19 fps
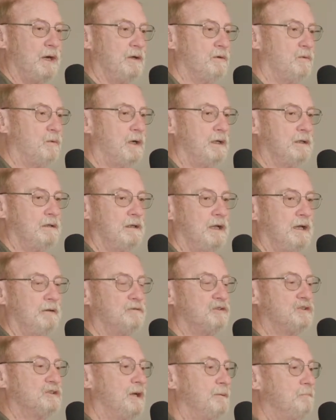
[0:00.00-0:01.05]
groundwater, to have
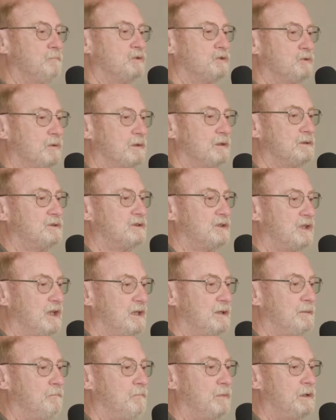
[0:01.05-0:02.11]
some sort of
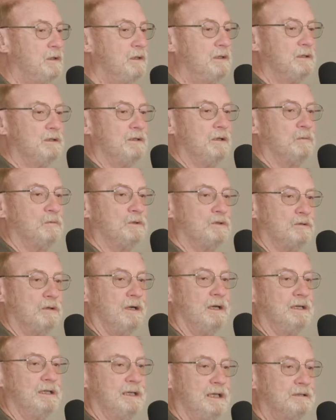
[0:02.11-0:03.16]
scheme that would
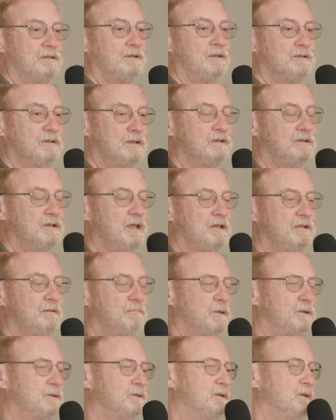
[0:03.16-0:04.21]
try to get to
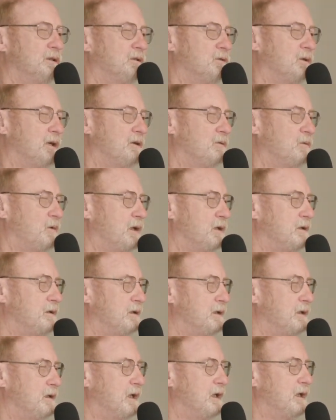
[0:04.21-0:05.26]
sustainability in
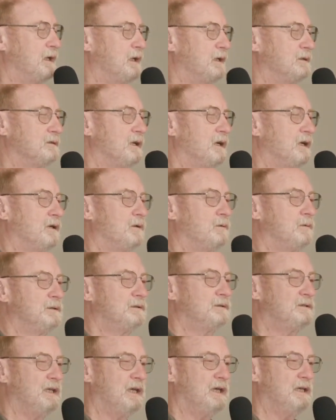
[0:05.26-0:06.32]
groundwater. And as I
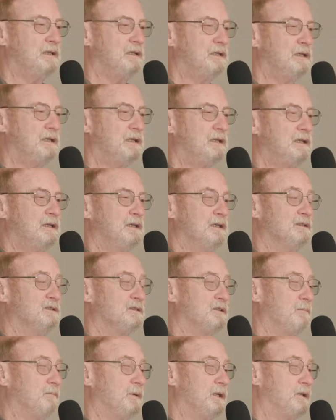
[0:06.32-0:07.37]
always say, and
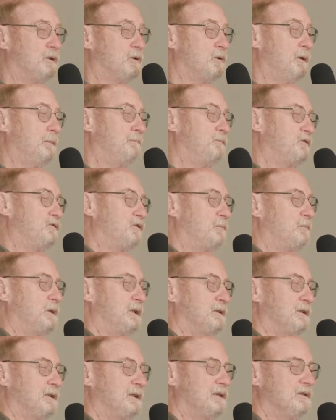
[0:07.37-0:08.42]
somebody cribbed from
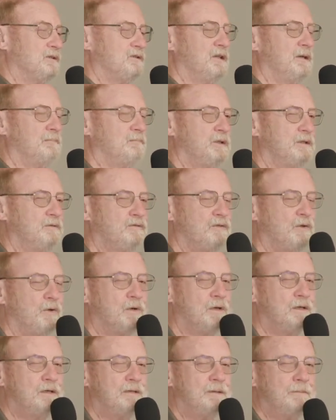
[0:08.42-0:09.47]
me on the assembly
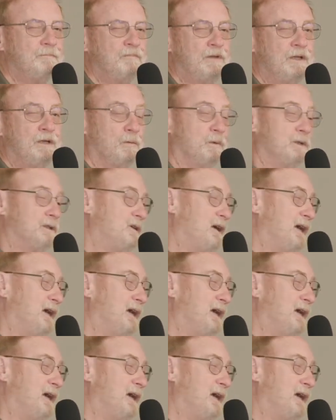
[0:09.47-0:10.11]
floor, when